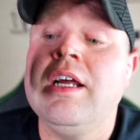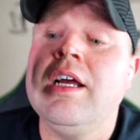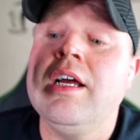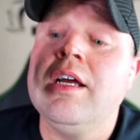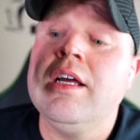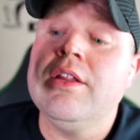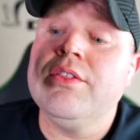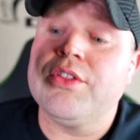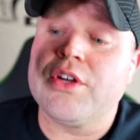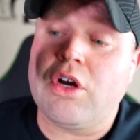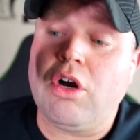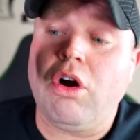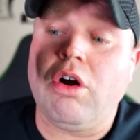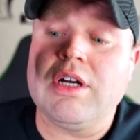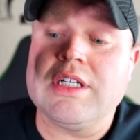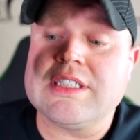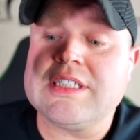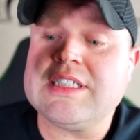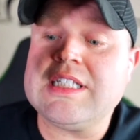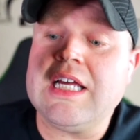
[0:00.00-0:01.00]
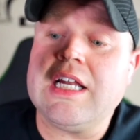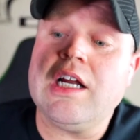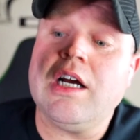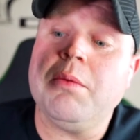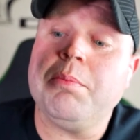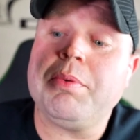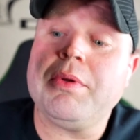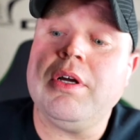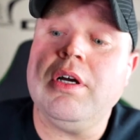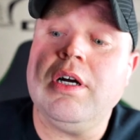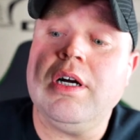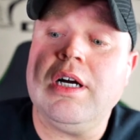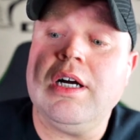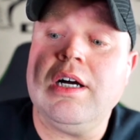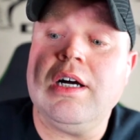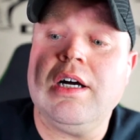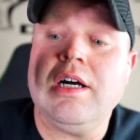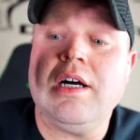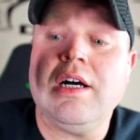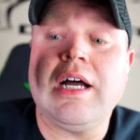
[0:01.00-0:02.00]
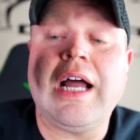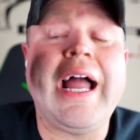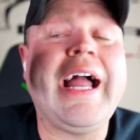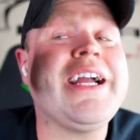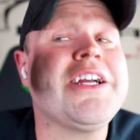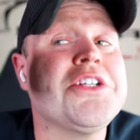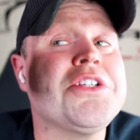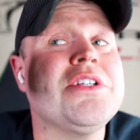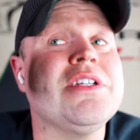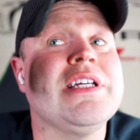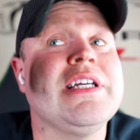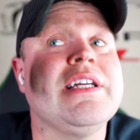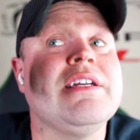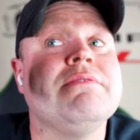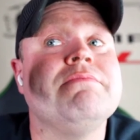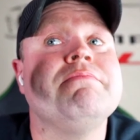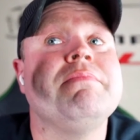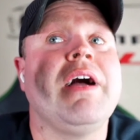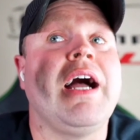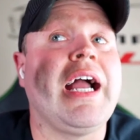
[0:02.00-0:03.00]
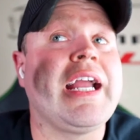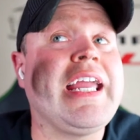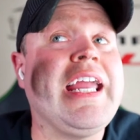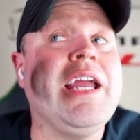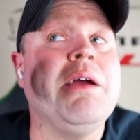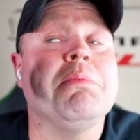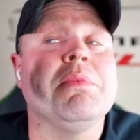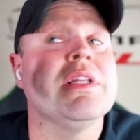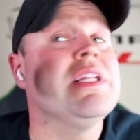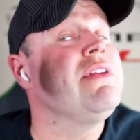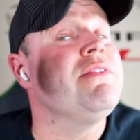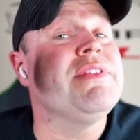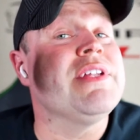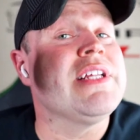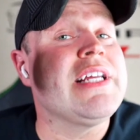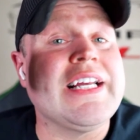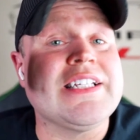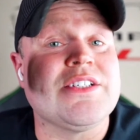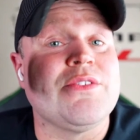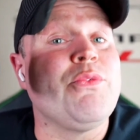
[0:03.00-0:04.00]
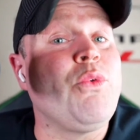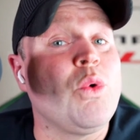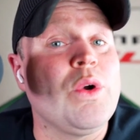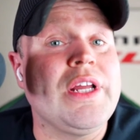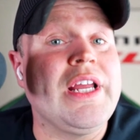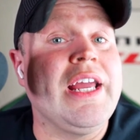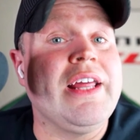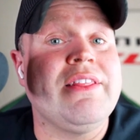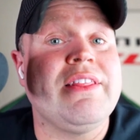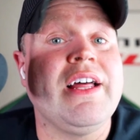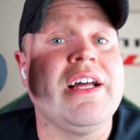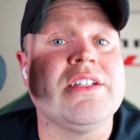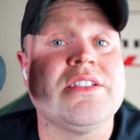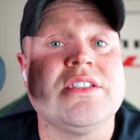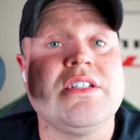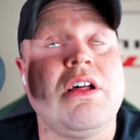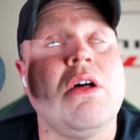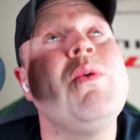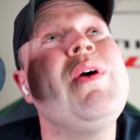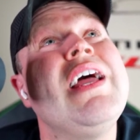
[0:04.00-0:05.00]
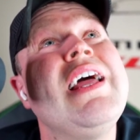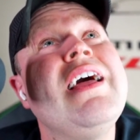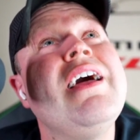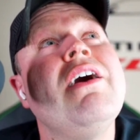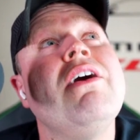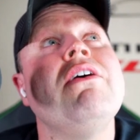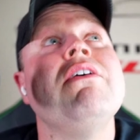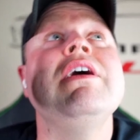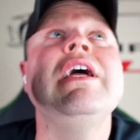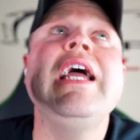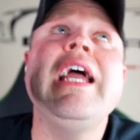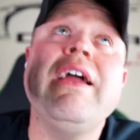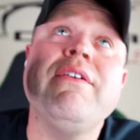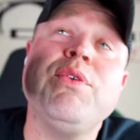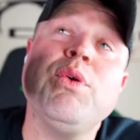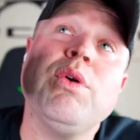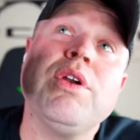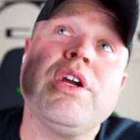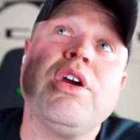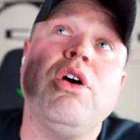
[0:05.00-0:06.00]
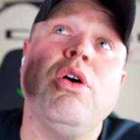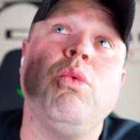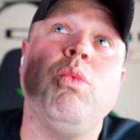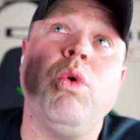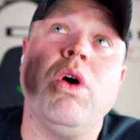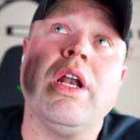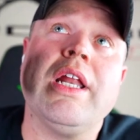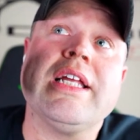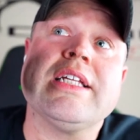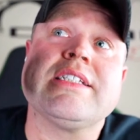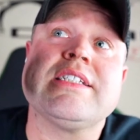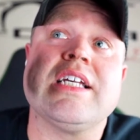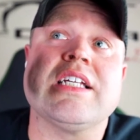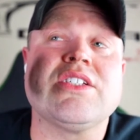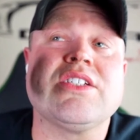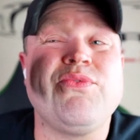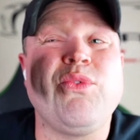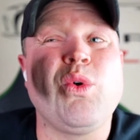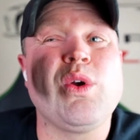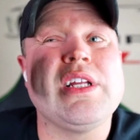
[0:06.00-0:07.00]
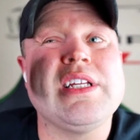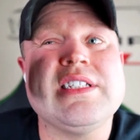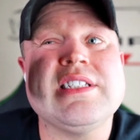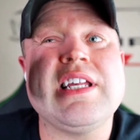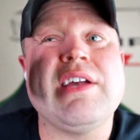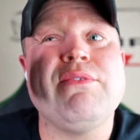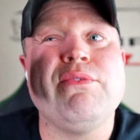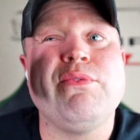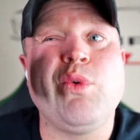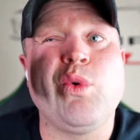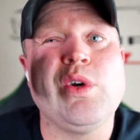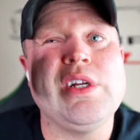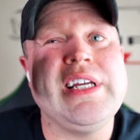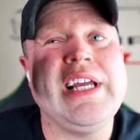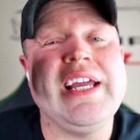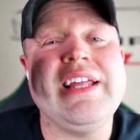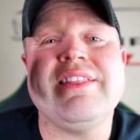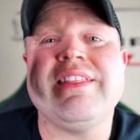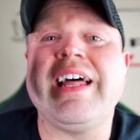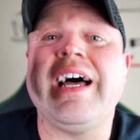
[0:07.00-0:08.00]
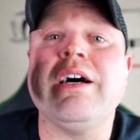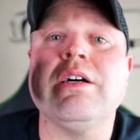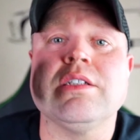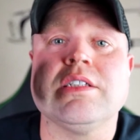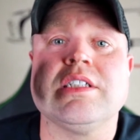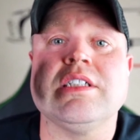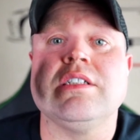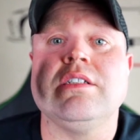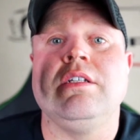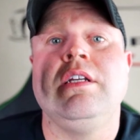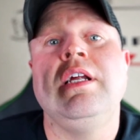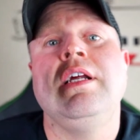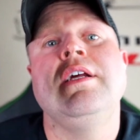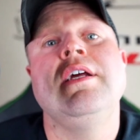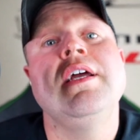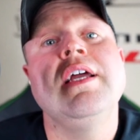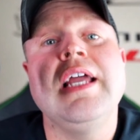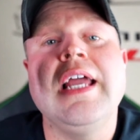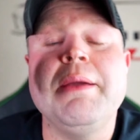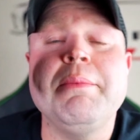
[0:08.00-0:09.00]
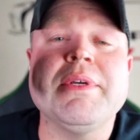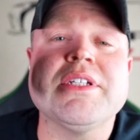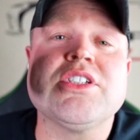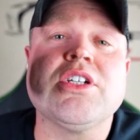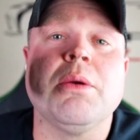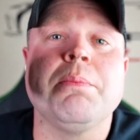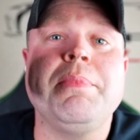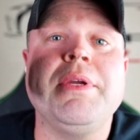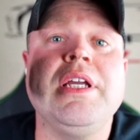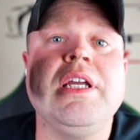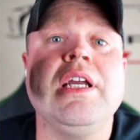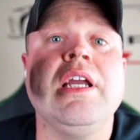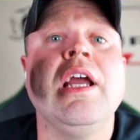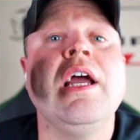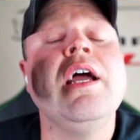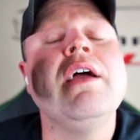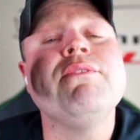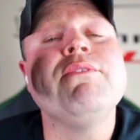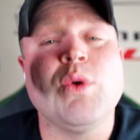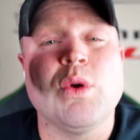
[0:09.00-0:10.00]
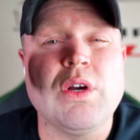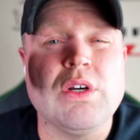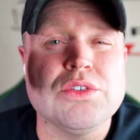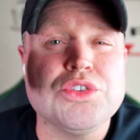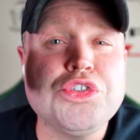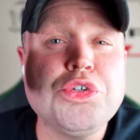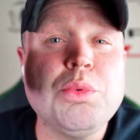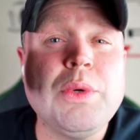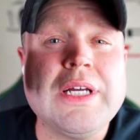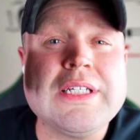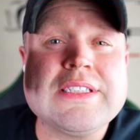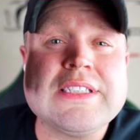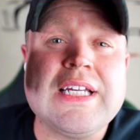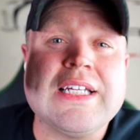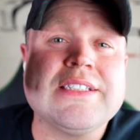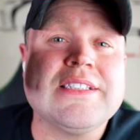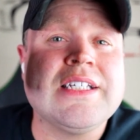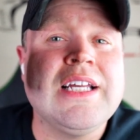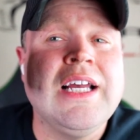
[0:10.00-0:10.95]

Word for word: The car is set up, uh, actually, I can't believe it has a forty-eight thousand dollar. Well, if you want to go one SS, forty-seven, forty-eight thousand MSRP. If you want to go two SS,